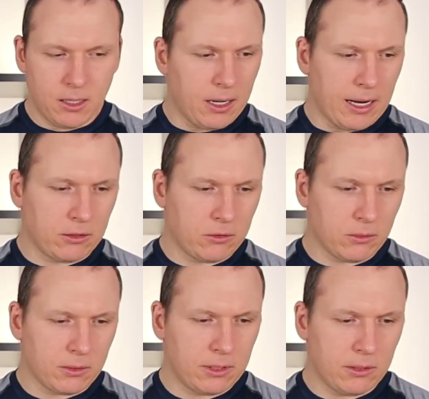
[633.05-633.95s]
I
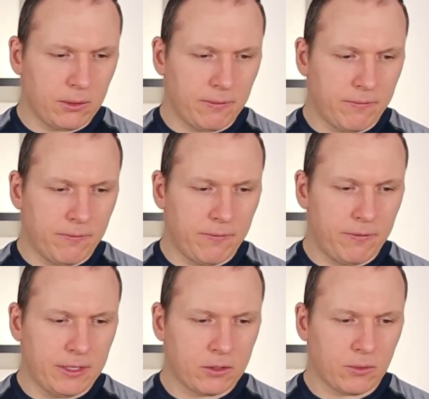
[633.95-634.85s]
don't know if
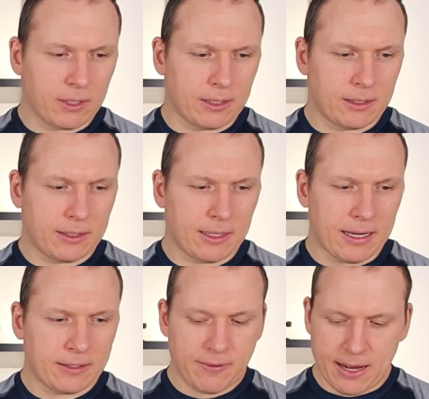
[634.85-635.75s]
this one
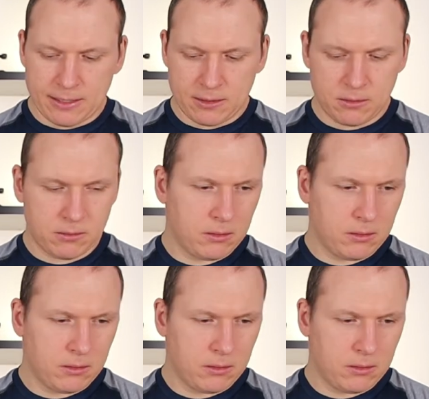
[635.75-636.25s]
does that.